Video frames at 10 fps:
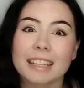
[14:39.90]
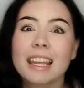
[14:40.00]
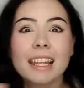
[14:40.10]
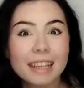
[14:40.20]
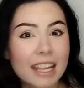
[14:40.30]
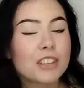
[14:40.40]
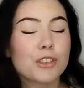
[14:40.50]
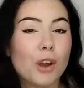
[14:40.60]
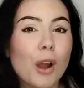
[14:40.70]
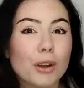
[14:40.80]
And
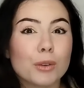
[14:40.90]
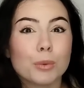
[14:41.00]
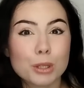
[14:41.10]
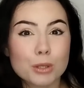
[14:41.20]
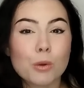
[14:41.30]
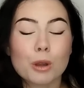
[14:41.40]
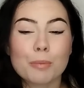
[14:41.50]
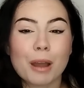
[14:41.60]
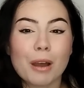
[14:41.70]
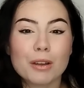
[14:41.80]
later on, we'll talk
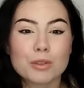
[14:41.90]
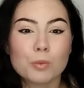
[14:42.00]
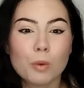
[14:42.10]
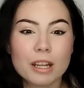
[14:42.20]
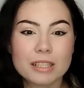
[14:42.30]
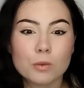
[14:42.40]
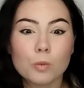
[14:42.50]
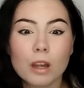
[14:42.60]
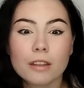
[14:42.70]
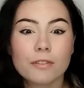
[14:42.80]
about what
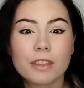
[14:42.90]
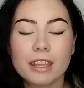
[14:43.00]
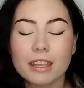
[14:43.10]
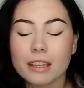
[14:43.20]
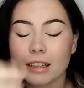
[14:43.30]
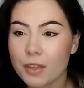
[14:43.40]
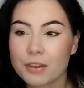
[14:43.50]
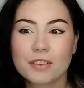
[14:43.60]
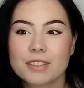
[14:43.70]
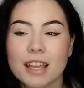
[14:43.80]
one of the
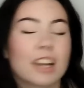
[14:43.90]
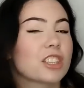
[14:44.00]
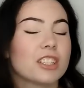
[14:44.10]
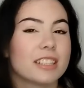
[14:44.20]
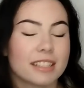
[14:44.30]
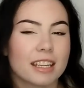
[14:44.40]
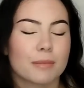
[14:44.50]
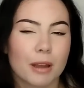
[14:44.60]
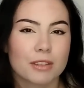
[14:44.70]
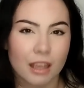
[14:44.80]
brothers actually said
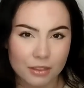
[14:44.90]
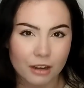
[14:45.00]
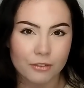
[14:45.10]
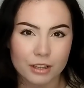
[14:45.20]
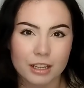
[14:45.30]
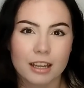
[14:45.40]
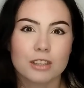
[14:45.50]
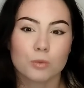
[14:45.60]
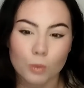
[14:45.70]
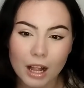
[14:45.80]
about South Africa
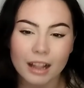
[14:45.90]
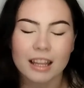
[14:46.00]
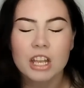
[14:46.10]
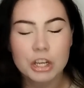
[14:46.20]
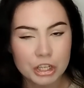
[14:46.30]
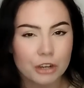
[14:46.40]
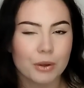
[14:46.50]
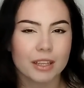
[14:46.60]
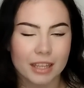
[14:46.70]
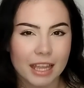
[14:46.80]
as well,
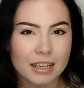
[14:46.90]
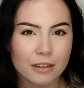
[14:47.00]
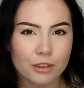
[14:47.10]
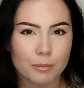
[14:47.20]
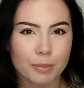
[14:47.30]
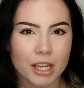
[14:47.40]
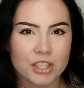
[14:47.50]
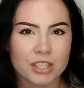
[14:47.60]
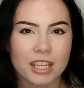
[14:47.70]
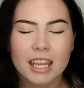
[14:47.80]
nearing the end of the
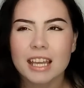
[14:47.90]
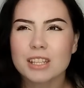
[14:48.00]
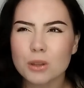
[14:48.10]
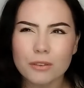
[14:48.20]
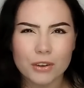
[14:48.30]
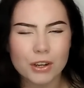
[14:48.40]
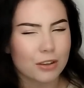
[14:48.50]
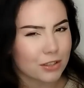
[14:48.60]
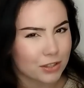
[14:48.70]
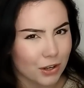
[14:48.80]
pageant. It's all very
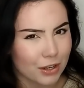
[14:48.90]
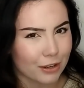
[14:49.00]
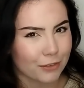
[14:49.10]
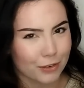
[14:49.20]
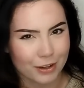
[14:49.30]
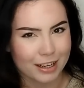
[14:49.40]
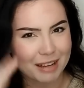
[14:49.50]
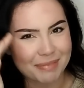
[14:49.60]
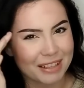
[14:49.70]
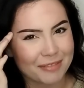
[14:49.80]
concerning for a
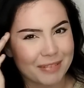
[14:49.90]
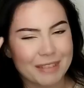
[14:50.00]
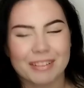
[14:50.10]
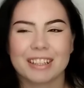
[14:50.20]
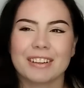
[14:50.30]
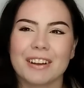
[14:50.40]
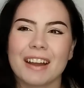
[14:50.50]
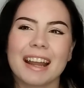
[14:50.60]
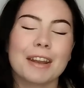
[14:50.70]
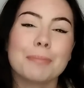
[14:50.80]
couple of people, you
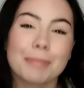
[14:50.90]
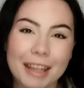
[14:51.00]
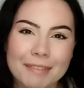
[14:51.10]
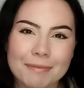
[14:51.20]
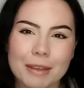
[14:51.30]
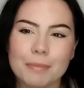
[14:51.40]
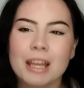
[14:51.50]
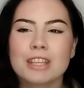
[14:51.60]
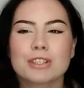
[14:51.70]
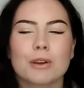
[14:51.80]
know, and I don't blame them.
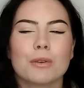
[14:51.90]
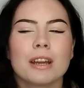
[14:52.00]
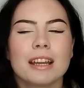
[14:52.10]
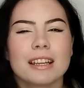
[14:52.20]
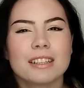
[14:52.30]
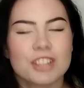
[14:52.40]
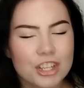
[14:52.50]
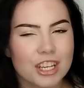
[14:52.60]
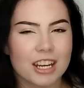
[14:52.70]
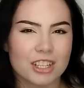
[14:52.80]
So
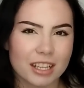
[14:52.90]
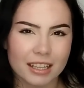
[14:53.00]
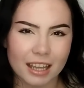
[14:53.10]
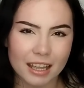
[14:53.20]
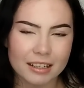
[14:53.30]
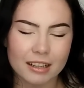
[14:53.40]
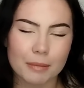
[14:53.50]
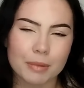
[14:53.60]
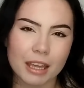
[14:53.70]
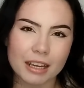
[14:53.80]
Chichi actually ended
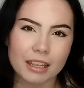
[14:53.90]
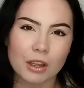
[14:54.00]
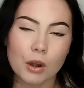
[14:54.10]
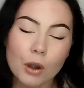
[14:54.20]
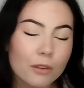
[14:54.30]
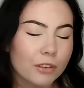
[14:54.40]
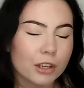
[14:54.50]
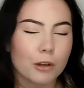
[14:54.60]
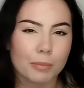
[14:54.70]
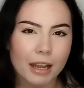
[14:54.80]
up getting her
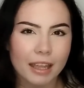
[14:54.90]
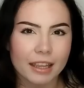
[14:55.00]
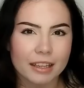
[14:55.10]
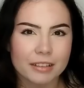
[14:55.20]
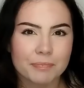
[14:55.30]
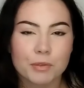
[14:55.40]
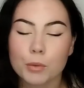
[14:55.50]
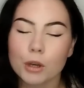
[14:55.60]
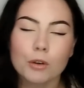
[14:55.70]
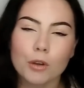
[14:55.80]
video played.
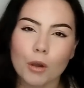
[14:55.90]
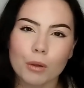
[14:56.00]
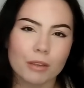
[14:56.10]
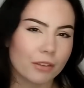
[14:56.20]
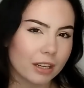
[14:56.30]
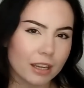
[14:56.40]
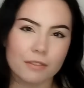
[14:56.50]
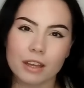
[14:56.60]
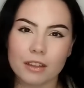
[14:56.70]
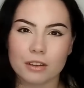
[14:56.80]
We don't know if any
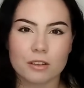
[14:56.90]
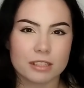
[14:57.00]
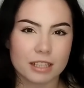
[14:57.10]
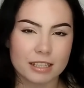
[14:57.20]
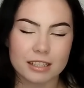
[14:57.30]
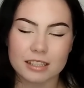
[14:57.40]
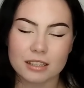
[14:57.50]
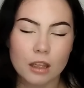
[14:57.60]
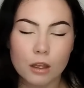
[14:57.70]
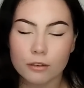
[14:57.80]
of the other
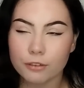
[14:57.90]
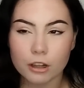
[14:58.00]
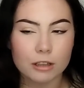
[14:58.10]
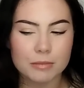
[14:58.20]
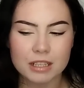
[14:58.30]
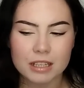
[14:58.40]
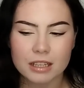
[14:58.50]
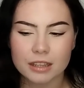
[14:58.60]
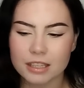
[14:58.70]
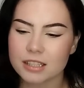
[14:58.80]
contestants filmed
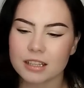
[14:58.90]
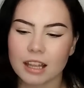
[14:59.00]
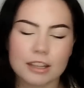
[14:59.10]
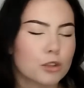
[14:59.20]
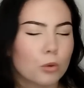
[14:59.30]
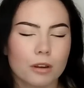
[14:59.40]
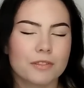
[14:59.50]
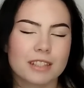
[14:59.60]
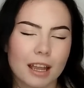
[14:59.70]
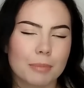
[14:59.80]
this like sort
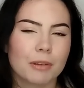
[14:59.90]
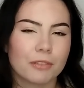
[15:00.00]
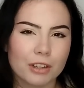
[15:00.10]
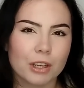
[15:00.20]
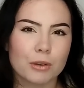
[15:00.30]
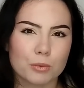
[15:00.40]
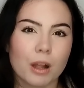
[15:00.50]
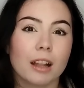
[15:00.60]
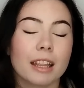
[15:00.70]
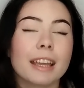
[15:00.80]
of type of video as
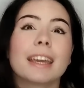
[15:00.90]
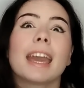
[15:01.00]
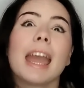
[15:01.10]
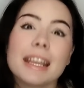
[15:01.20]
well, in